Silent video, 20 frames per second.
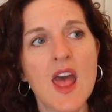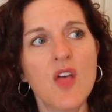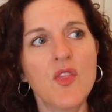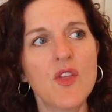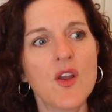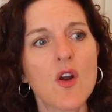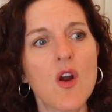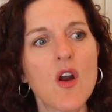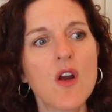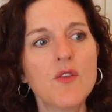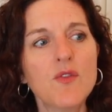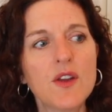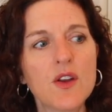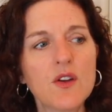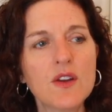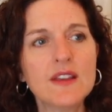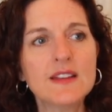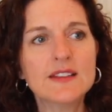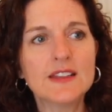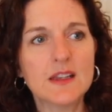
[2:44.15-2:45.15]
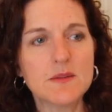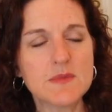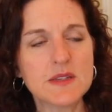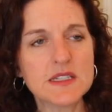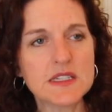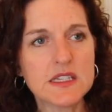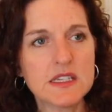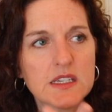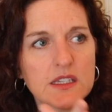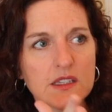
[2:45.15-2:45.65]
There are very
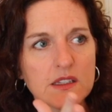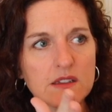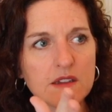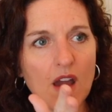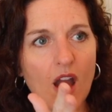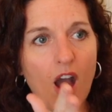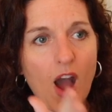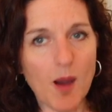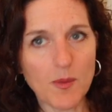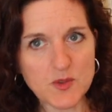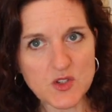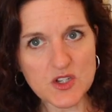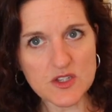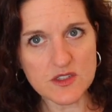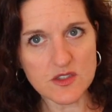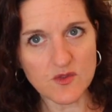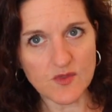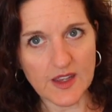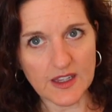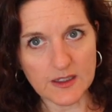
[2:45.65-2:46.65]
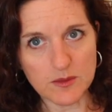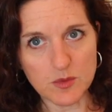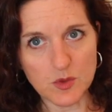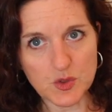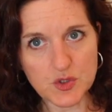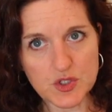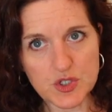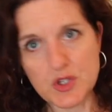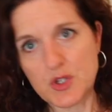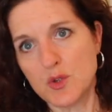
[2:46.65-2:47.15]
limited options
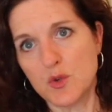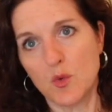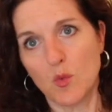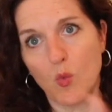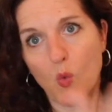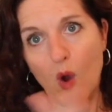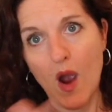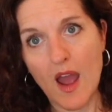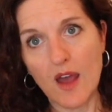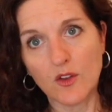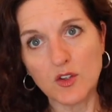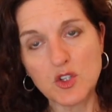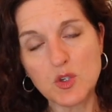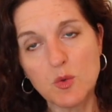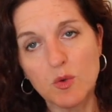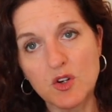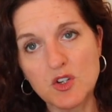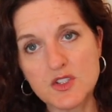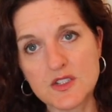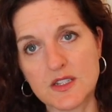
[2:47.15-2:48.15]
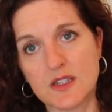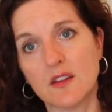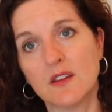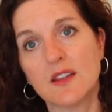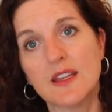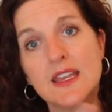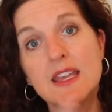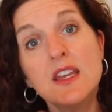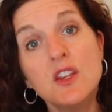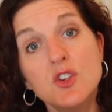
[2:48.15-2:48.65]
available to you while you are still
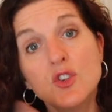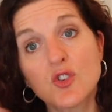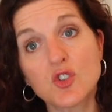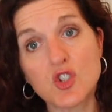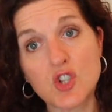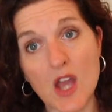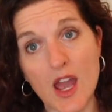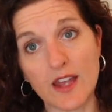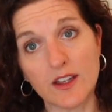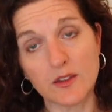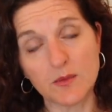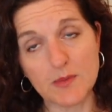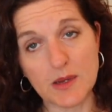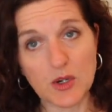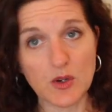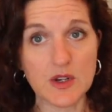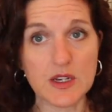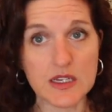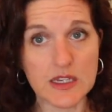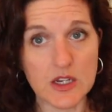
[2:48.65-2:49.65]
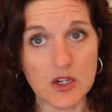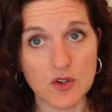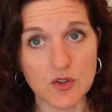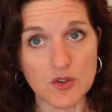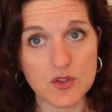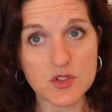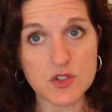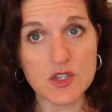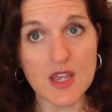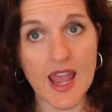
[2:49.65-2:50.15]
in your childbearing
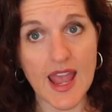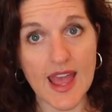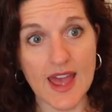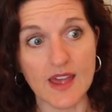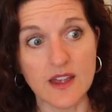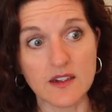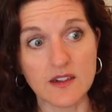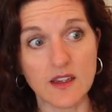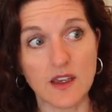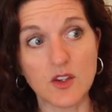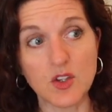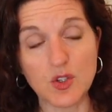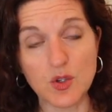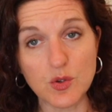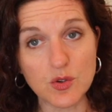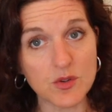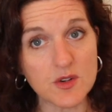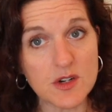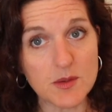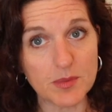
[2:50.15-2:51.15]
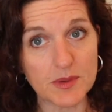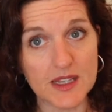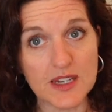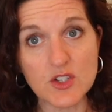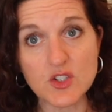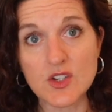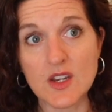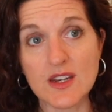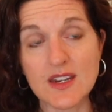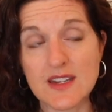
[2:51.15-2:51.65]
years, and uterine
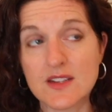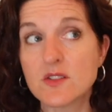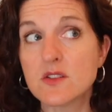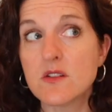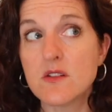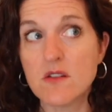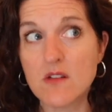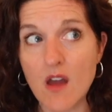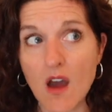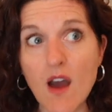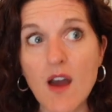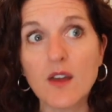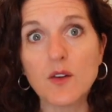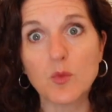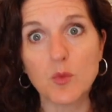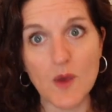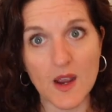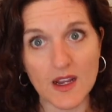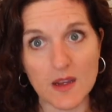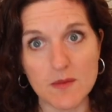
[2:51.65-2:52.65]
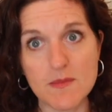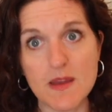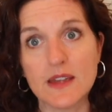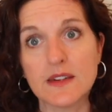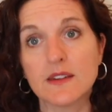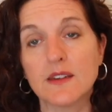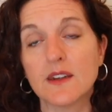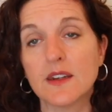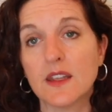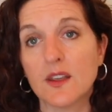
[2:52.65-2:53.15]
ablation is not
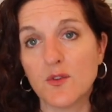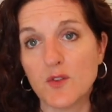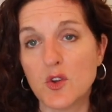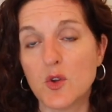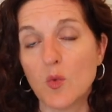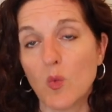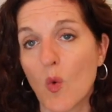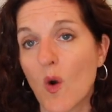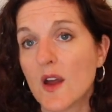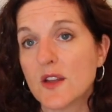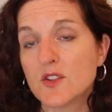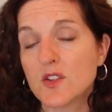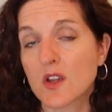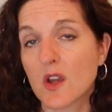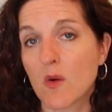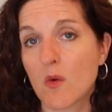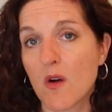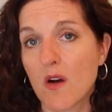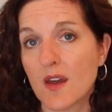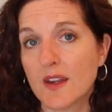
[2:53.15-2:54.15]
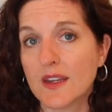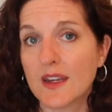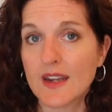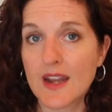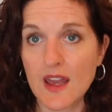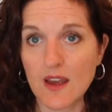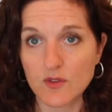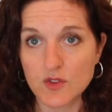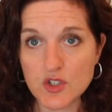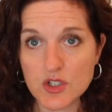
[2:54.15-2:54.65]
recommended if you want to go on and
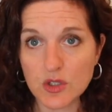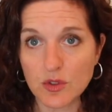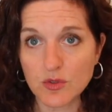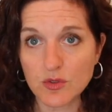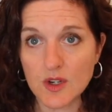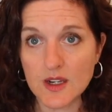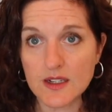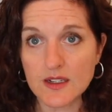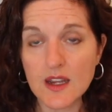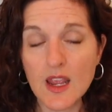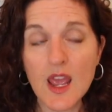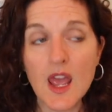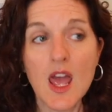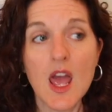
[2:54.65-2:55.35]
have children.